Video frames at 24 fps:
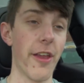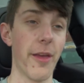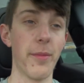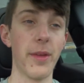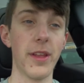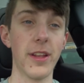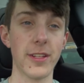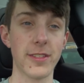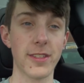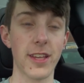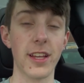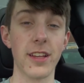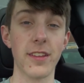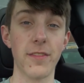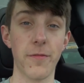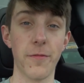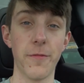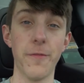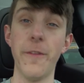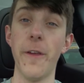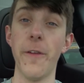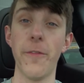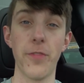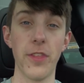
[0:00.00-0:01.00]
I mean, it's like
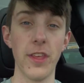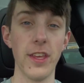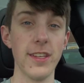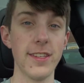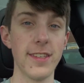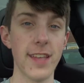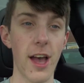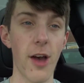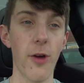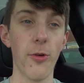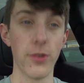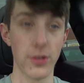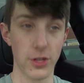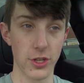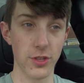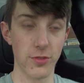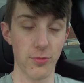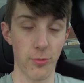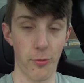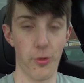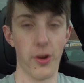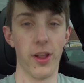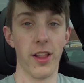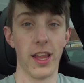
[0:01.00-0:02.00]
50s out, which is
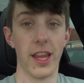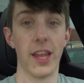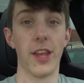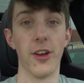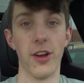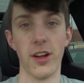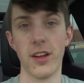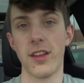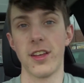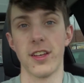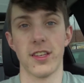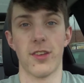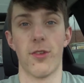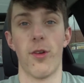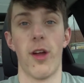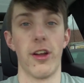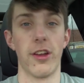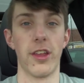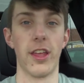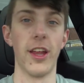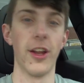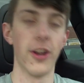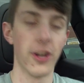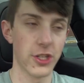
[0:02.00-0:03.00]
really good because
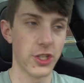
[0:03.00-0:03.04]
around here